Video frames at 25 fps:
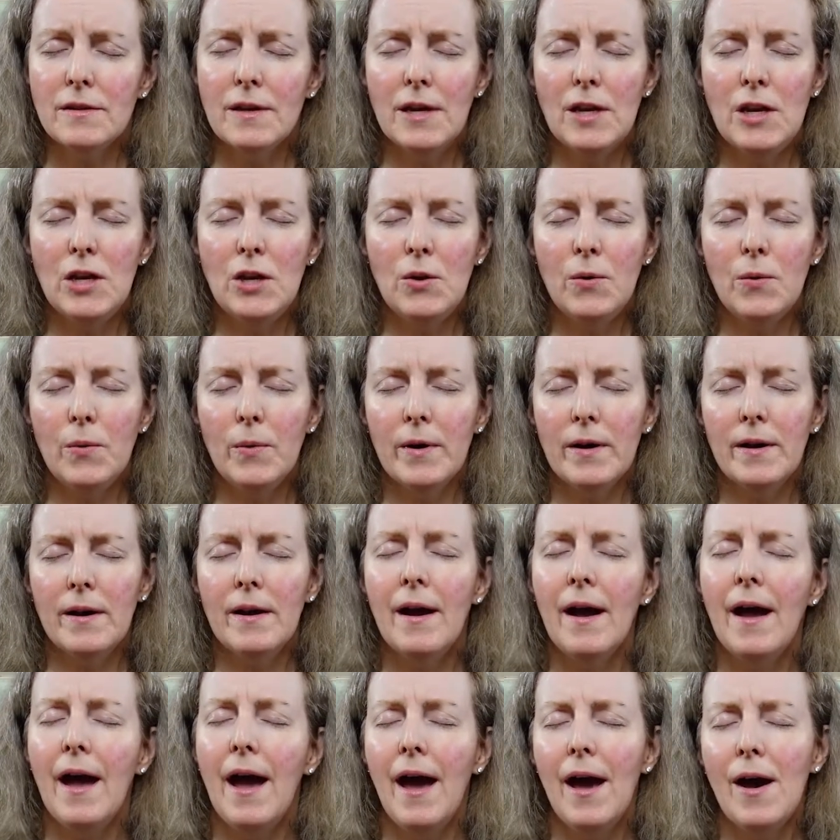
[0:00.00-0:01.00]
that you would
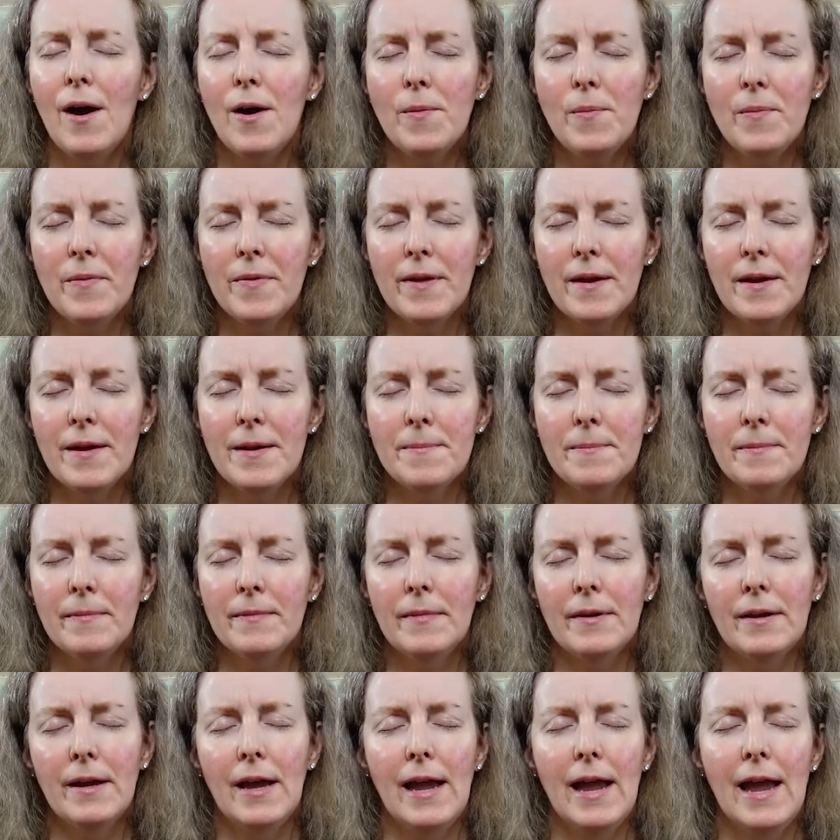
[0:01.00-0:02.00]
help
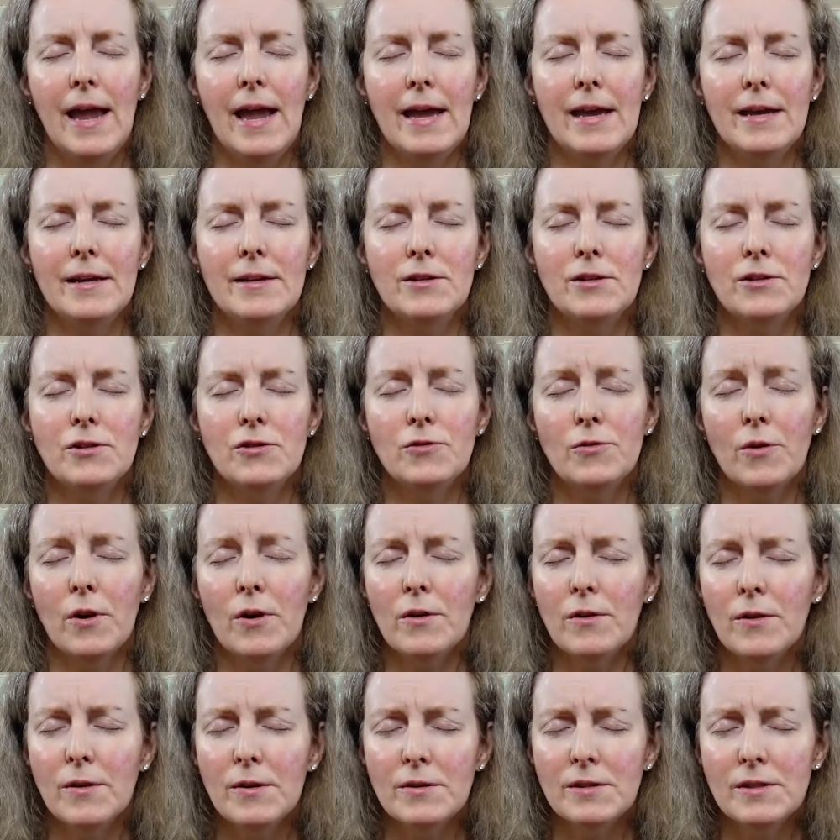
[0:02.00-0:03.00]
them and draw
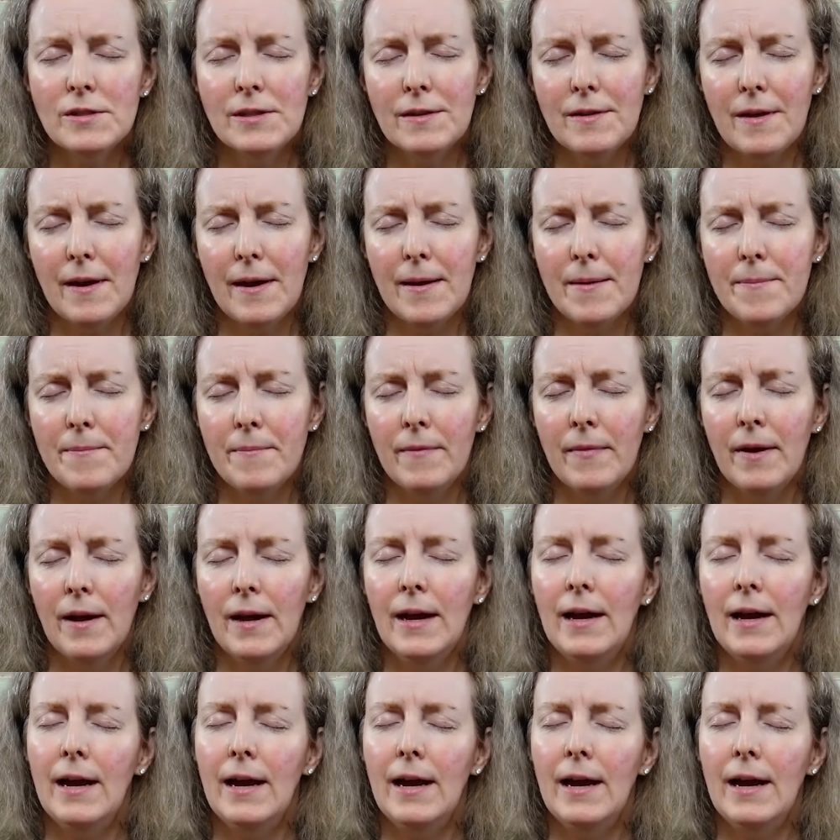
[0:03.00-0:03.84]
close to them